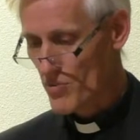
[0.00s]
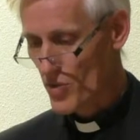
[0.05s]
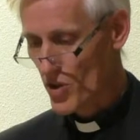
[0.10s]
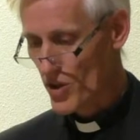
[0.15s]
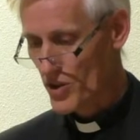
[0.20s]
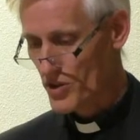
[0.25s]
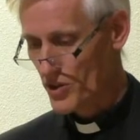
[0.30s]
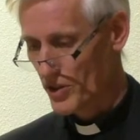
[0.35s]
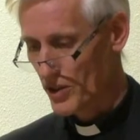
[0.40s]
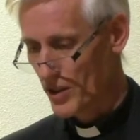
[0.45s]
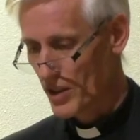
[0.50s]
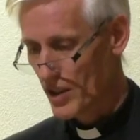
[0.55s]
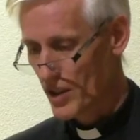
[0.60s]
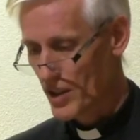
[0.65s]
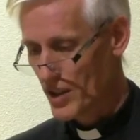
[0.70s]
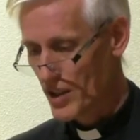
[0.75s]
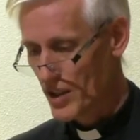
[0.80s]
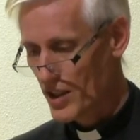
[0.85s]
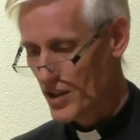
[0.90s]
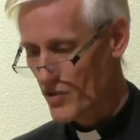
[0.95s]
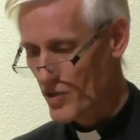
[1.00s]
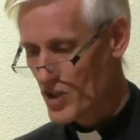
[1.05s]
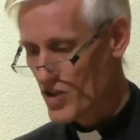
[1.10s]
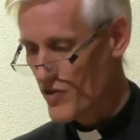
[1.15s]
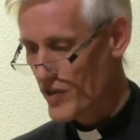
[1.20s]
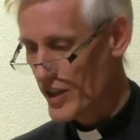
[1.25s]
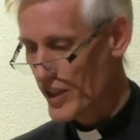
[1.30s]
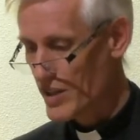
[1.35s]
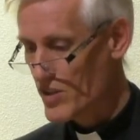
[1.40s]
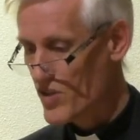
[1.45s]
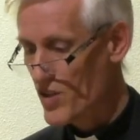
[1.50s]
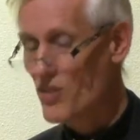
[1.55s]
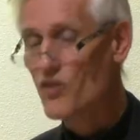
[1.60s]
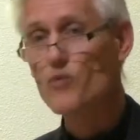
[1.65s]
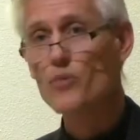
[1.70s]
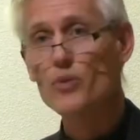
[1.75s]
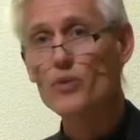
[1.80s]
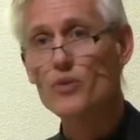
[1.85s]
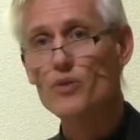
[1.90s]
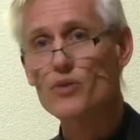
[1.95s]
model which finds
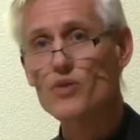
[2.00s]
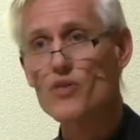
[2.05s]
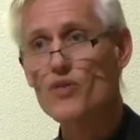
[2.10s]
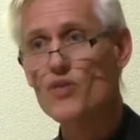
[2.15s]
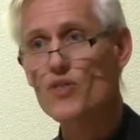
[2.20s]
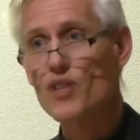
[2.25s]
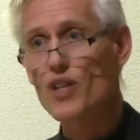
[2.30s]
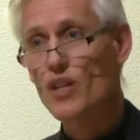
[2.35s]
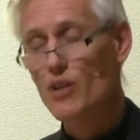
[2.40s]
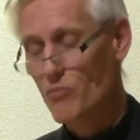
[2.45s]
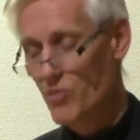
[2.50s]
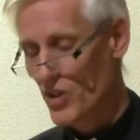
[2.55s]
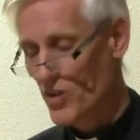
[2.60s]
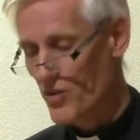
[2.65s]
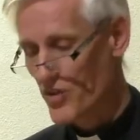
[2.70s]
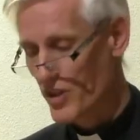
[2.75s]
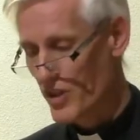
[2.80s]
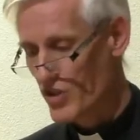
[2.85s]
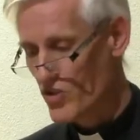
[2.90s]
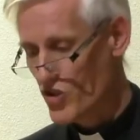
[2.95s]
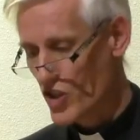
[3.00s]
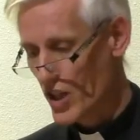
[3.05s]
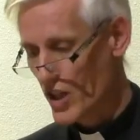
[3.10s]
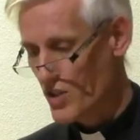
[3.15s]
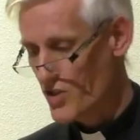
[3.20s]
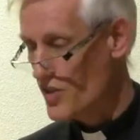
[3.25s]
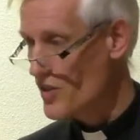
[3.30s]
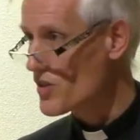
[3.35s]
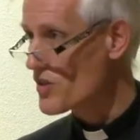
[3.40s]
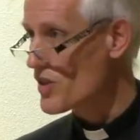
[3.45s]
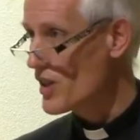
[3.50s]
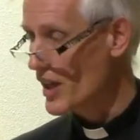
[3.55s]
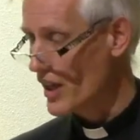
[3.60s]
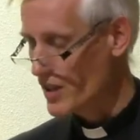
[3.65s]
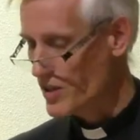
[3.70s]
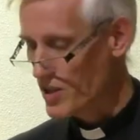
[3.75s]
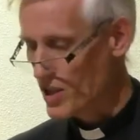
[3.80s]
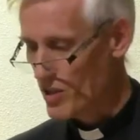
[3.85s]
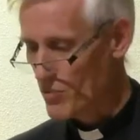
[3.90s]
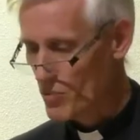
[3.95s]
its roots both in Jesus
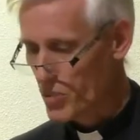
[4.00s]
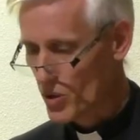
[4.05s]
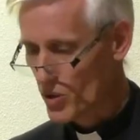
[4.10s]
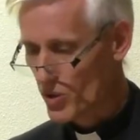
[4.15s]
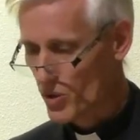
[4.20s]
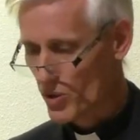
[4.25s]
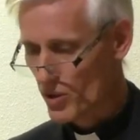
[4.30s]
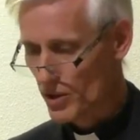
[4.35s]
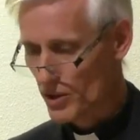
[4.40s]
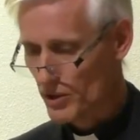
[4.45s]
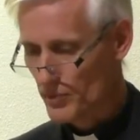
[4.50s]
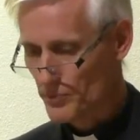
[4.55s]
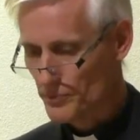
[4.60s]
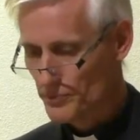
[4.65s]
and in Paul.